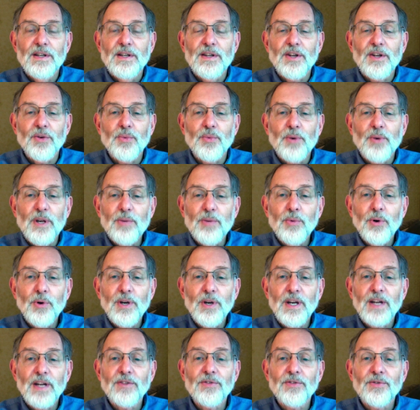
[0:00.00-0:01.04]
that we will
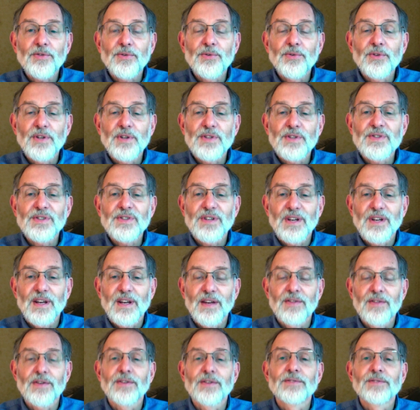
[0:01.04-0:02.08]
get through this
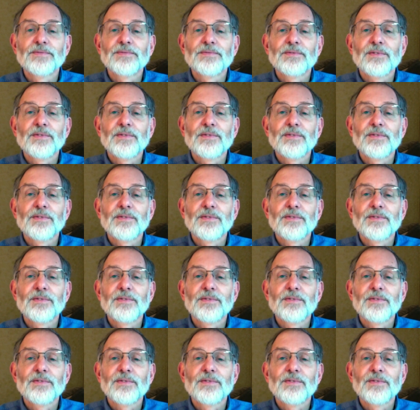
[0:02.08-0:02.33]
together.